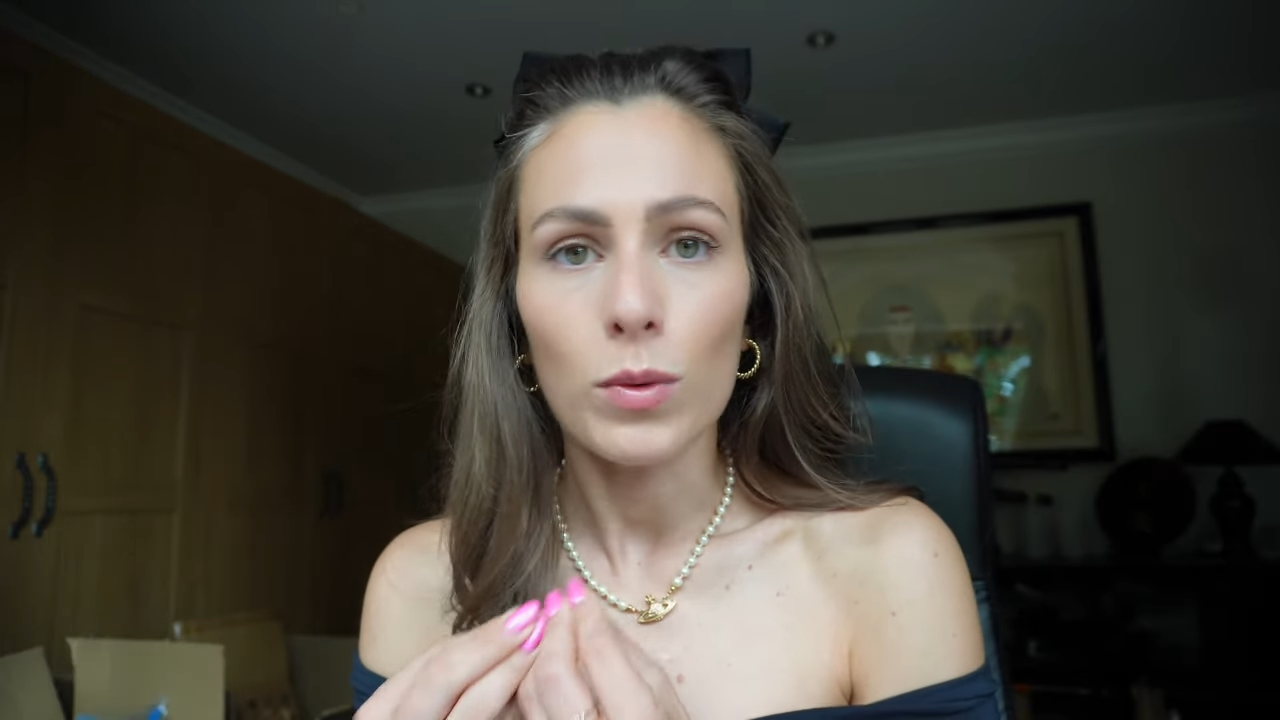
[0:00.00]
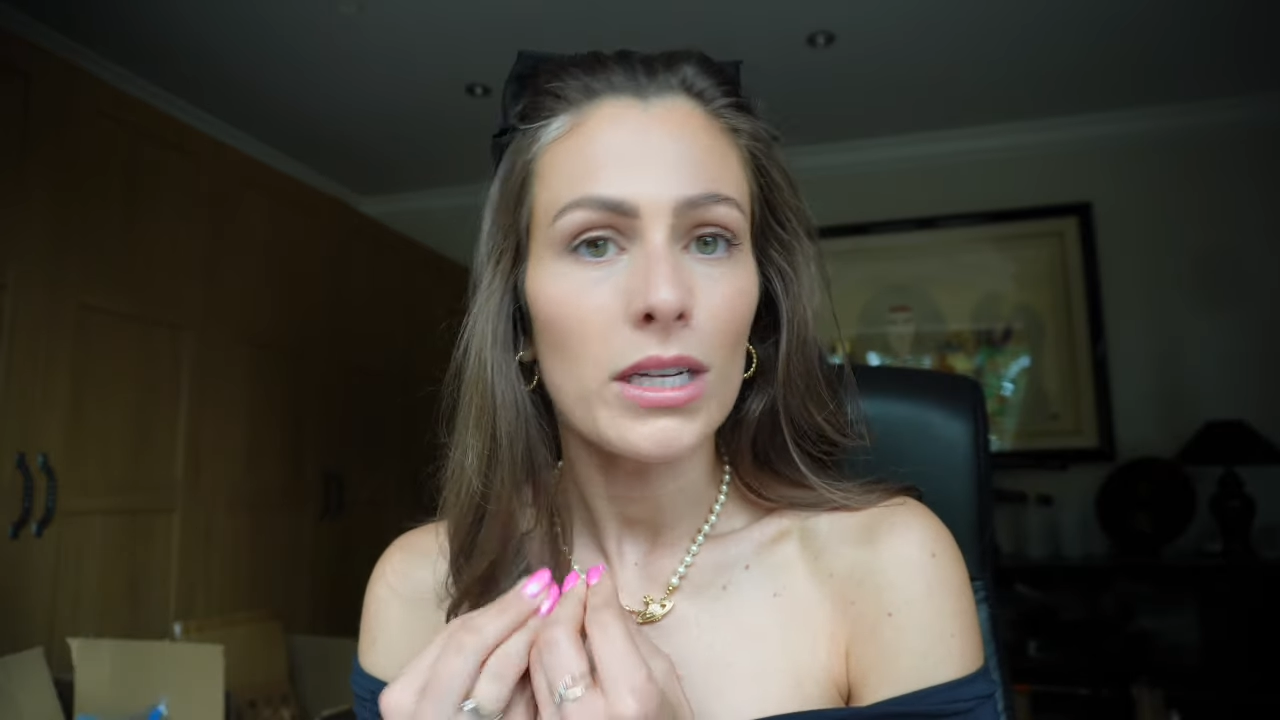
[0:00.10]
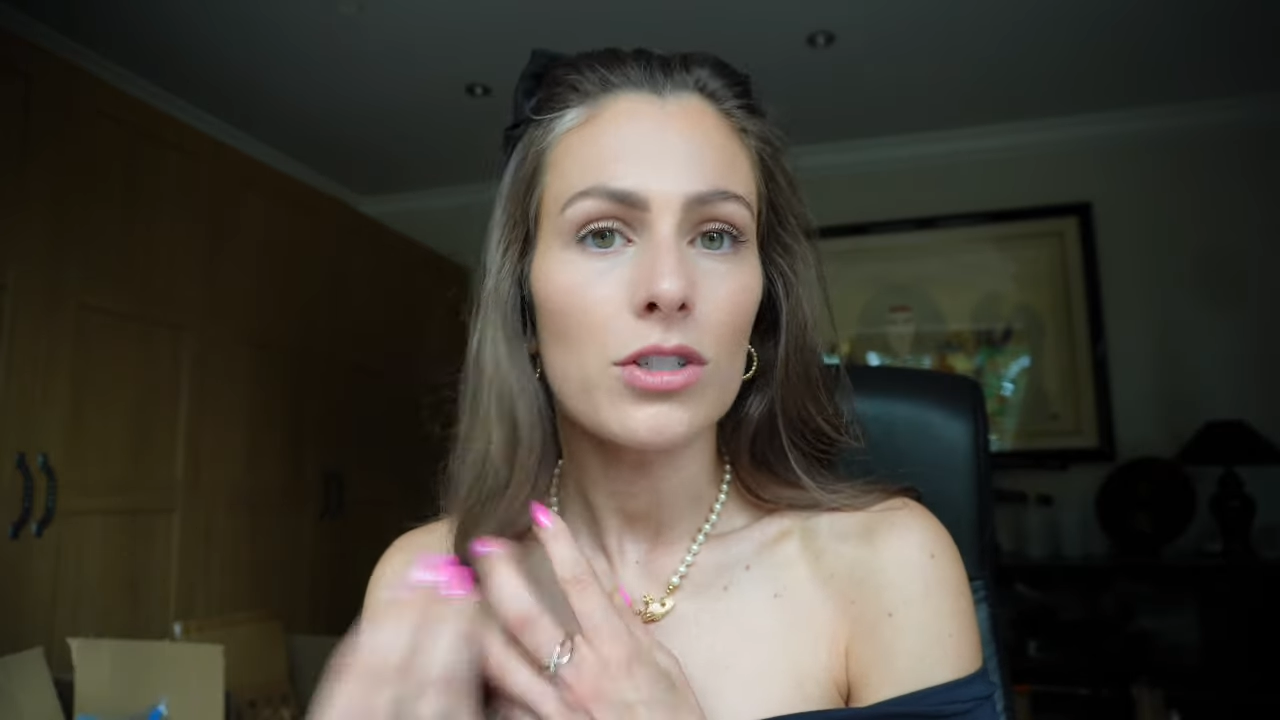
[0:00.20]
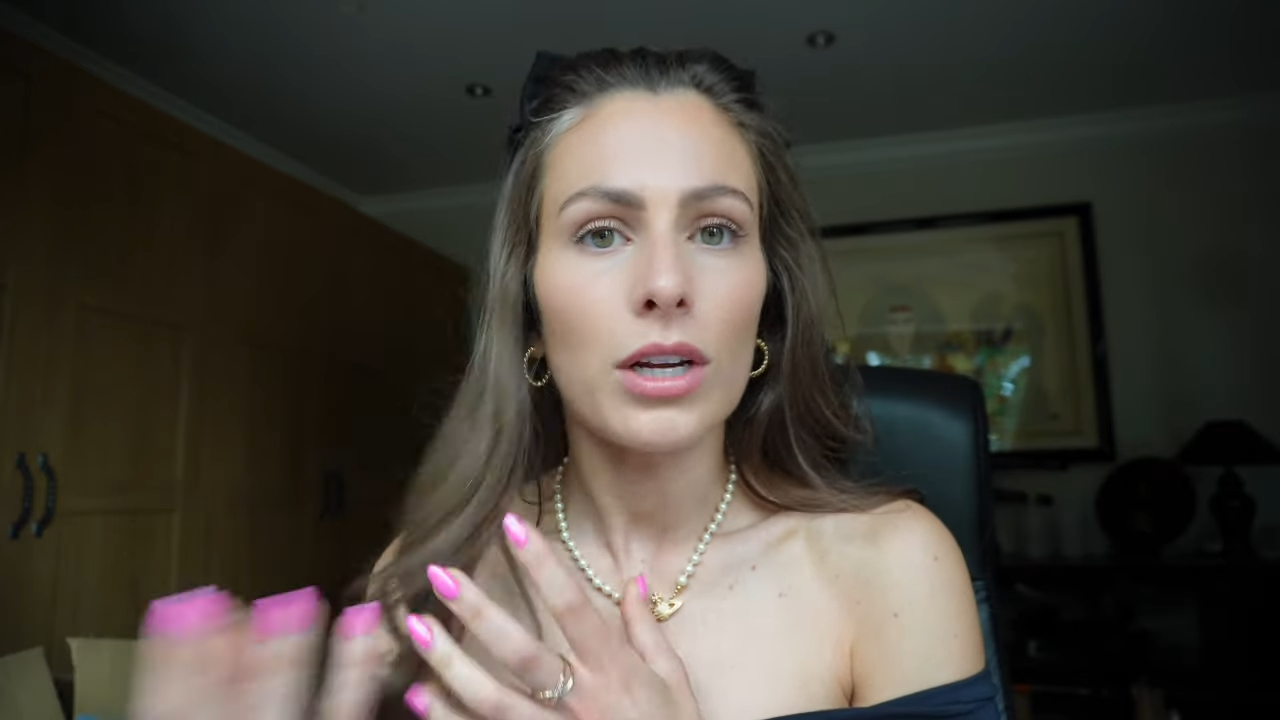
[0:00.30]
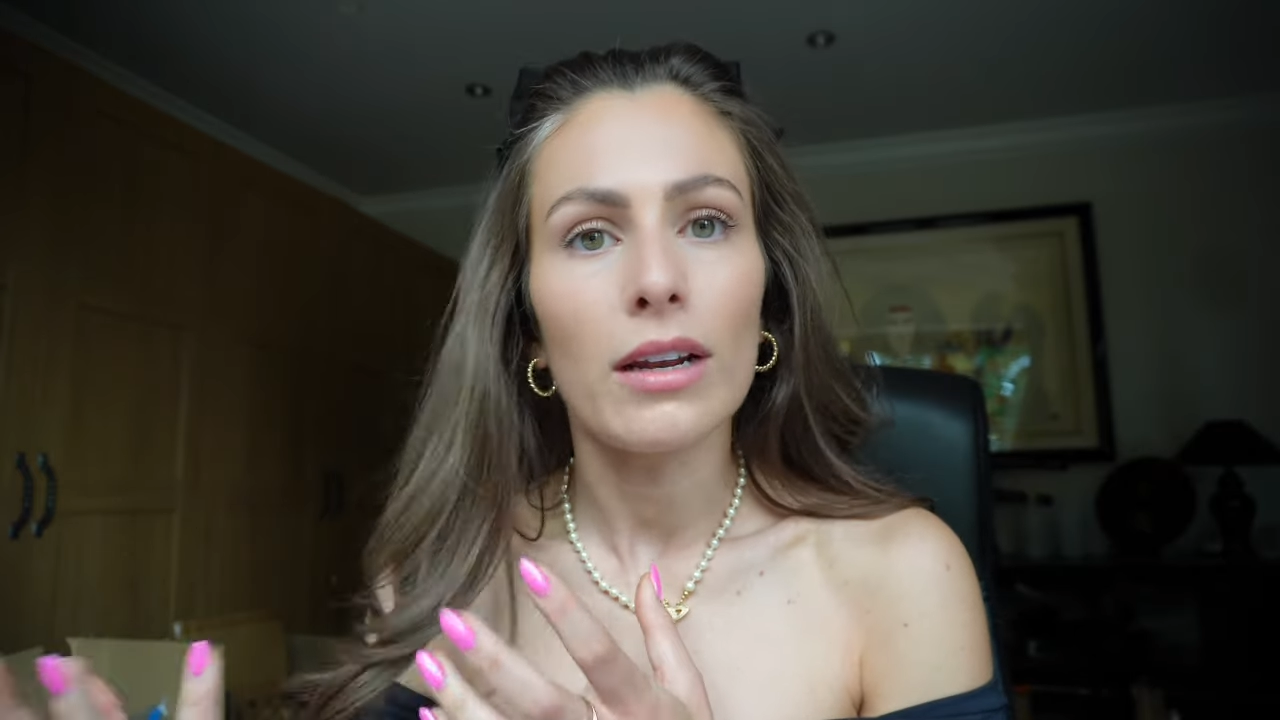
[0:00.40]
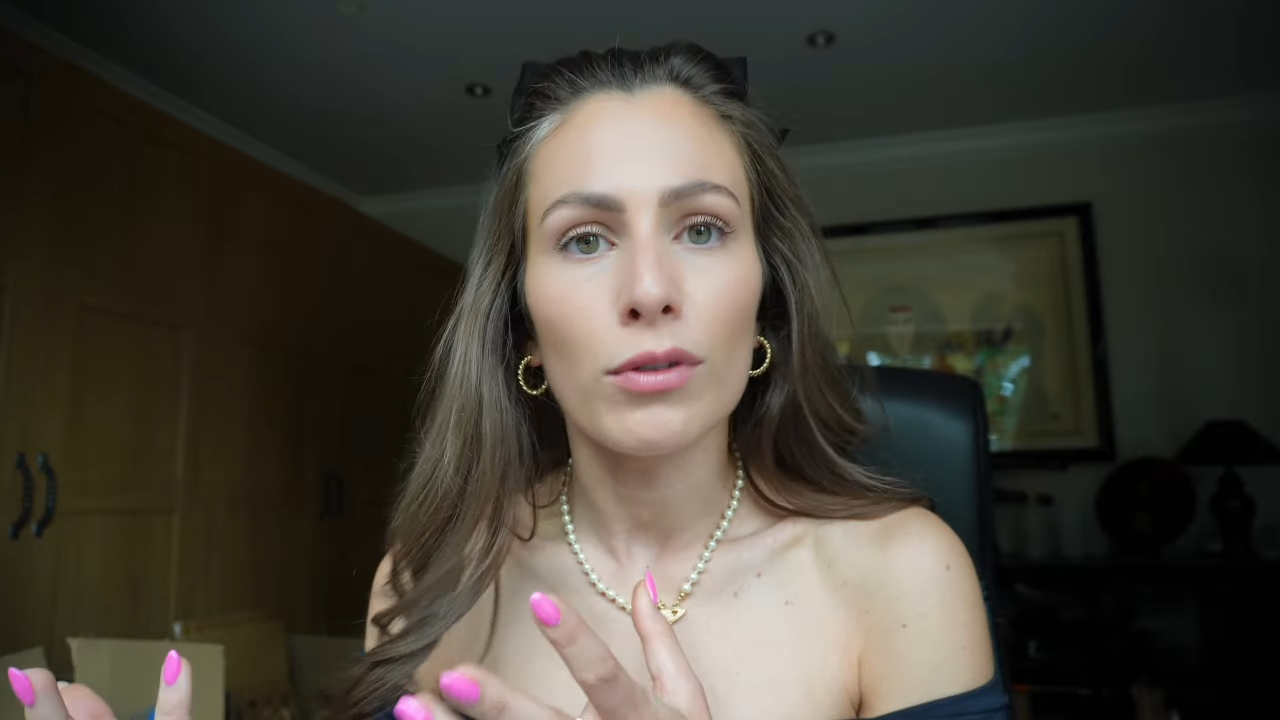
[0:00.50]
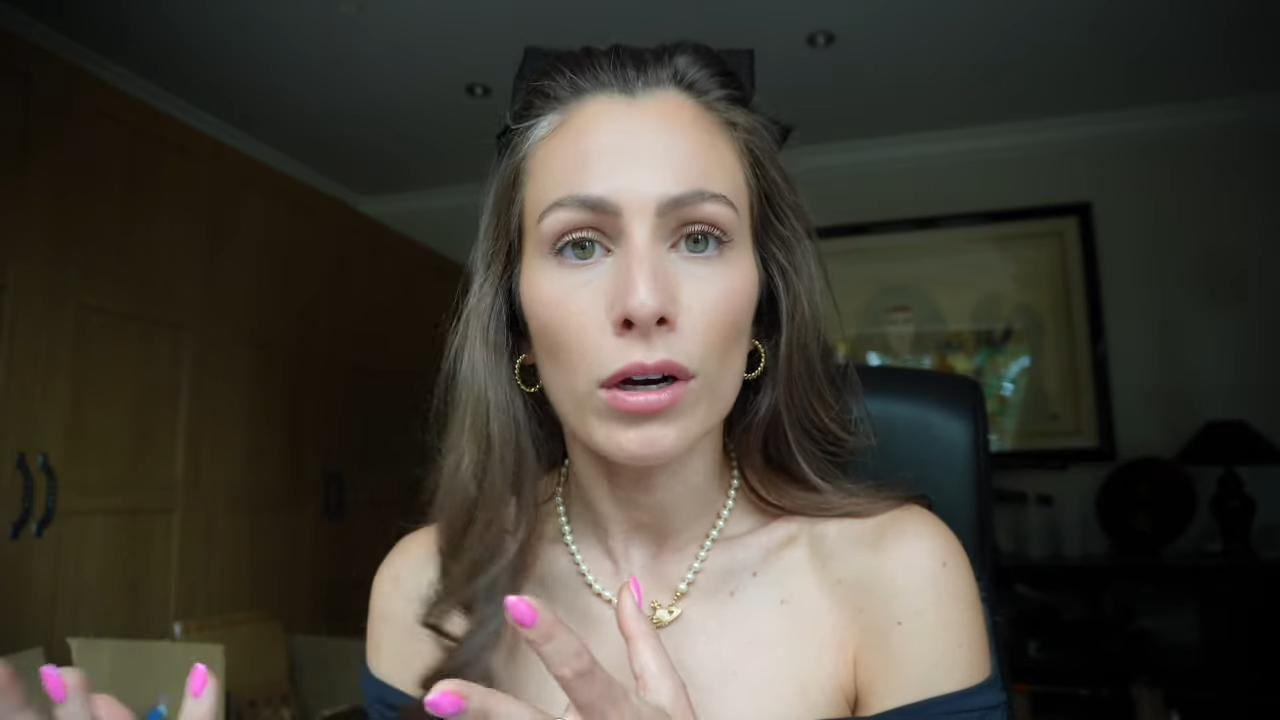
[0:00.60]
we literally live